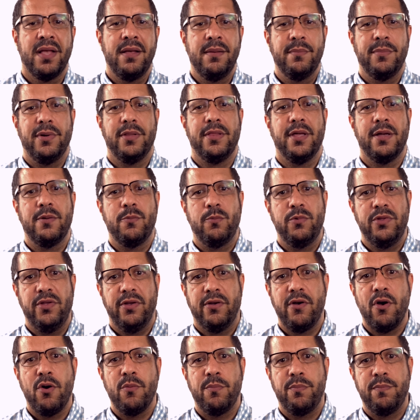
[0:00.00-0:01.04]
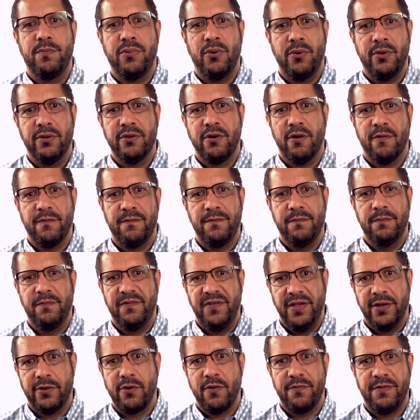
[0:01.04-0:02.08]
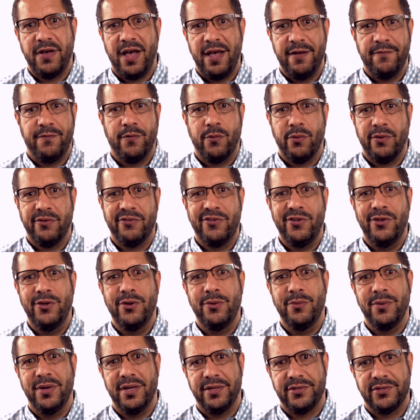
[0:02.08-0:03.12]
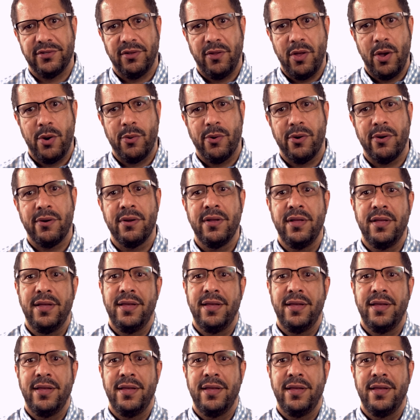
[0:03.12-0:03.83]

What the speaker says: but then when you go pull your FICO 5, 4, and 2, it's lower,